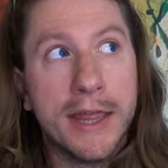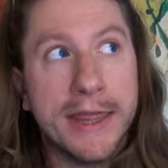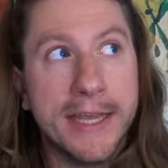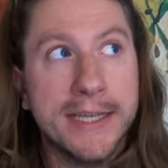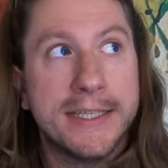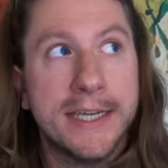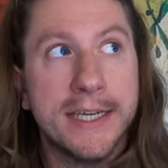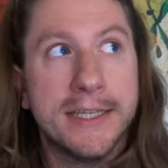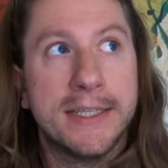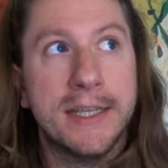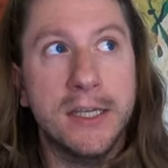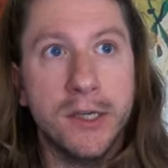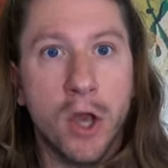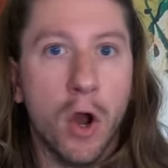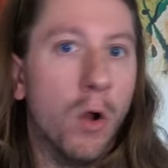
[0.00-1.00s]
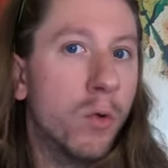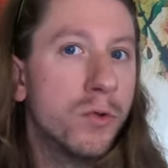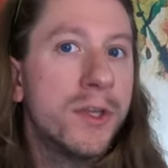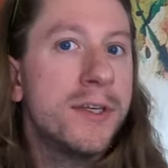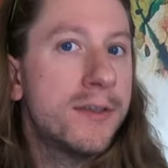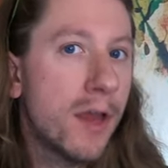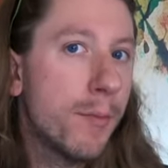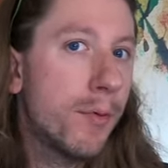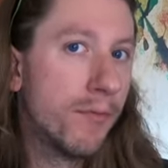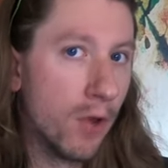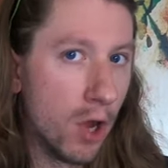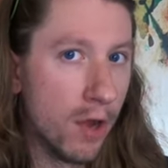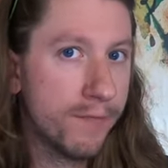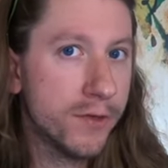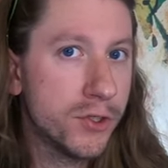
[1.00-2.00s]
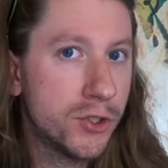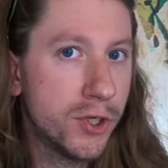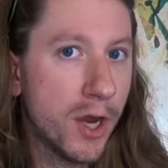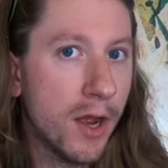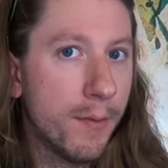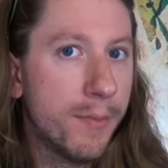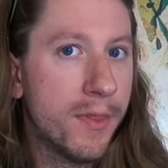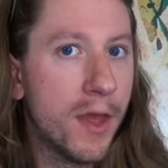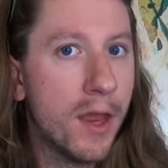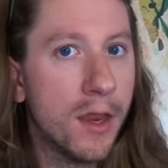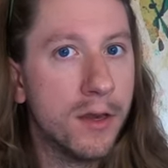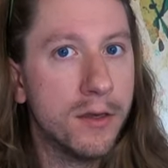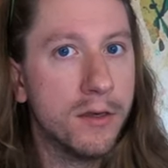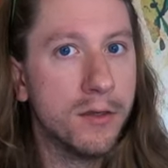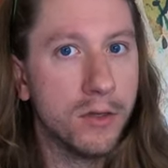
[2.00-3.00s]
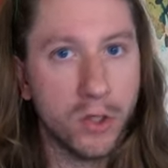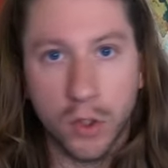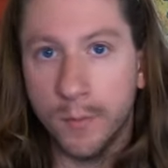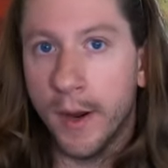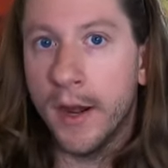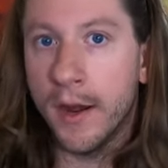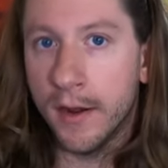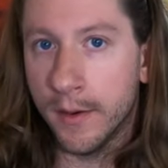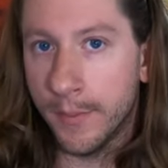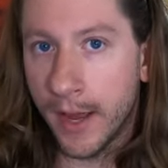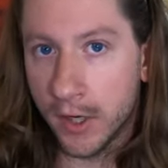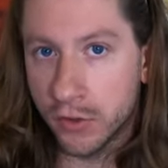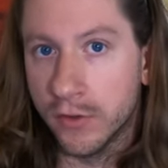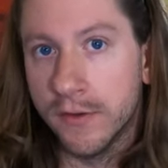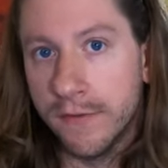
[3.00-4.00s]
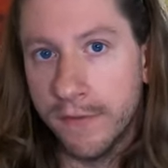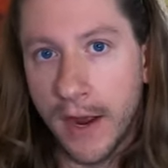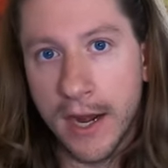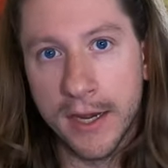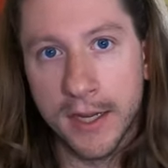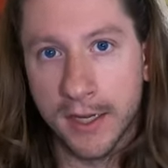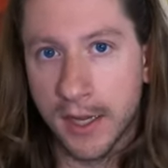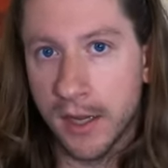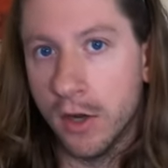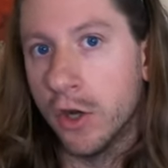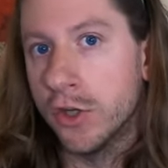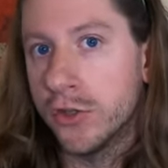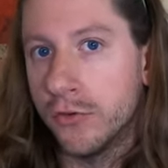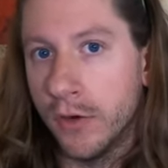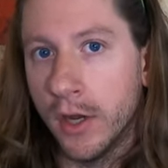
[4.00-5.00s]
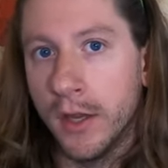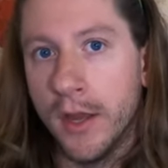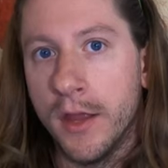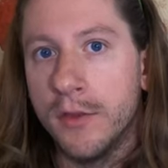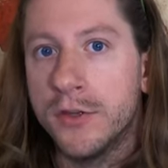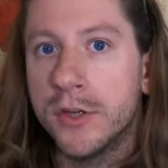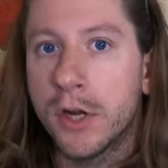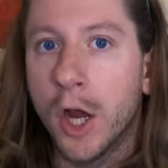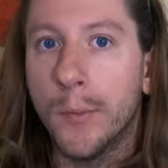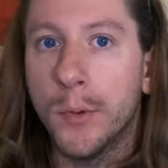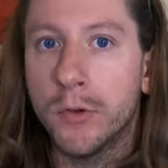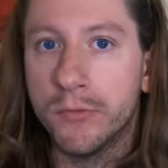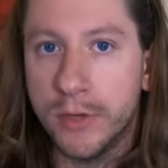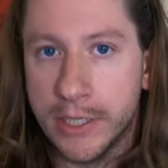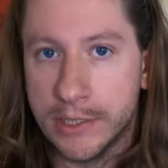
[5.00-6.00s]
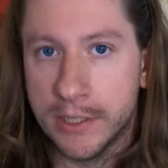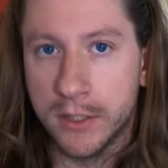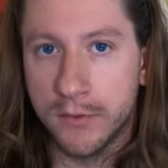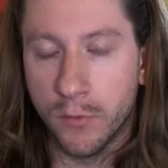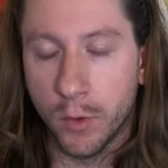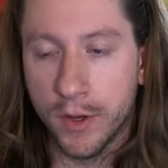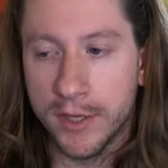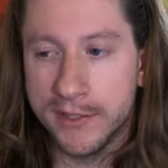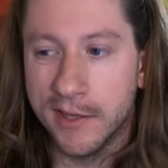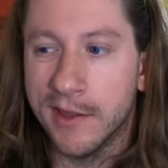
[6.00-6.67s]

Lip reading: This is the only type of office job that you might end up actually finding in Australia. And there's a couple of reasons for this.